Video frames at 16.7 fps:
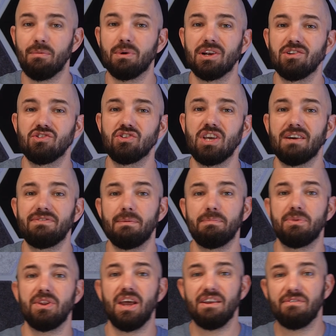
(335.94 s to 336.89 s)
we're going to scuff
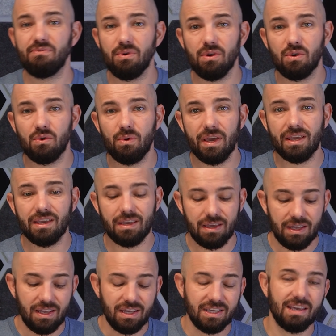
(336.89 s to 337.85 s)
up the knife real quick,
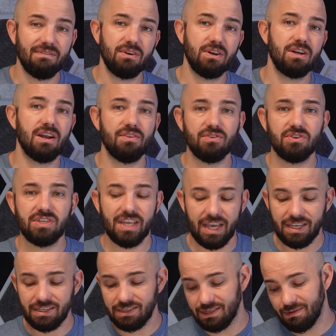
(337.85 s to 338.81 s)
give it another
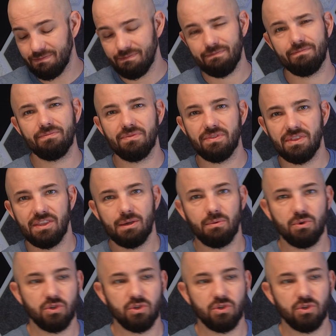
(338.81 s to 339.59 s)
test, then